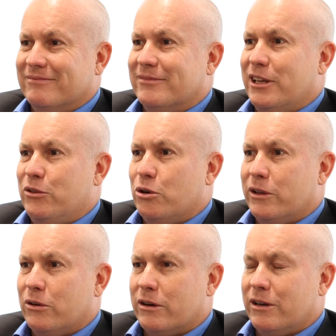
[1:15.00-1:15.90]
in the
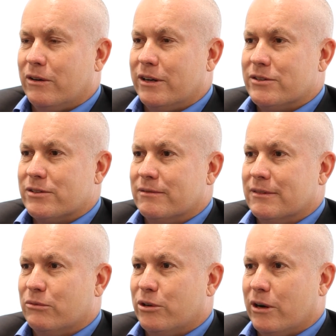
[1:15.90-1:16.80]
early 1990s,
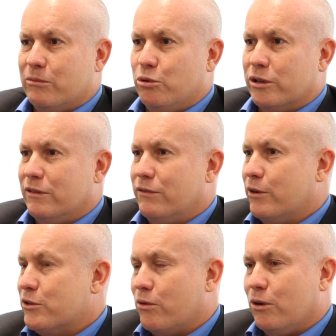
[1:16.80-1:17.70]
where I worked in
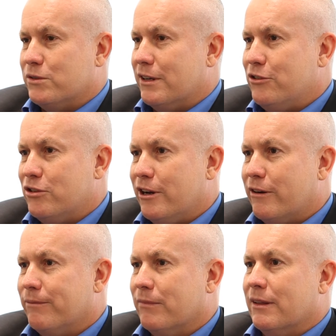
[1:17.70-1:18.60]
various roles in
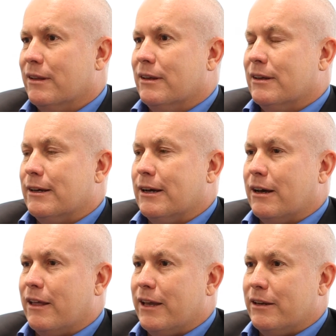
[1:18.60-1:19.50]
engineering,
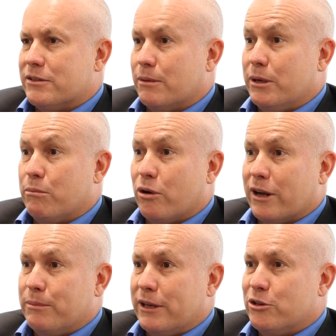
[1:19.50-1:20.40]
and then some in
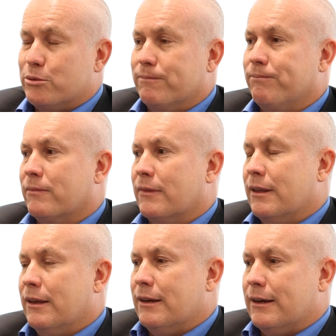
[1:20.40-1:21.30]
product management.
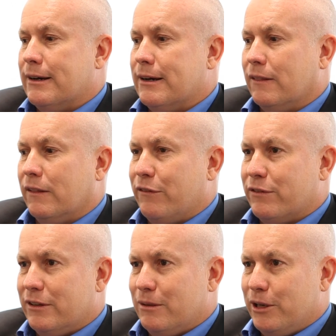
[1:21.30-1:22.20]

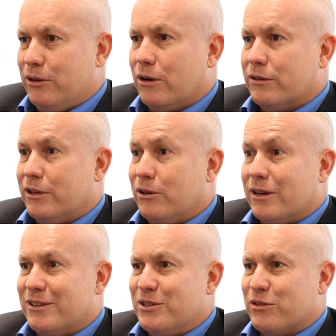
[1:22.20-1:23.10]
Left in the
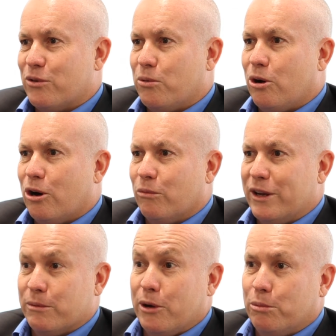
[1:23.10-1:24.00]
mid-1990s for a while and
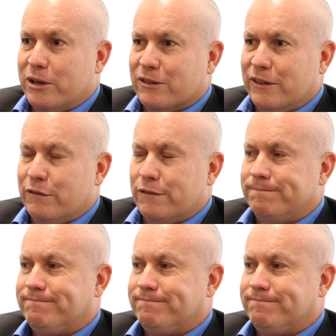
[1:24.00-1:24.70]
went to Melbourne to live.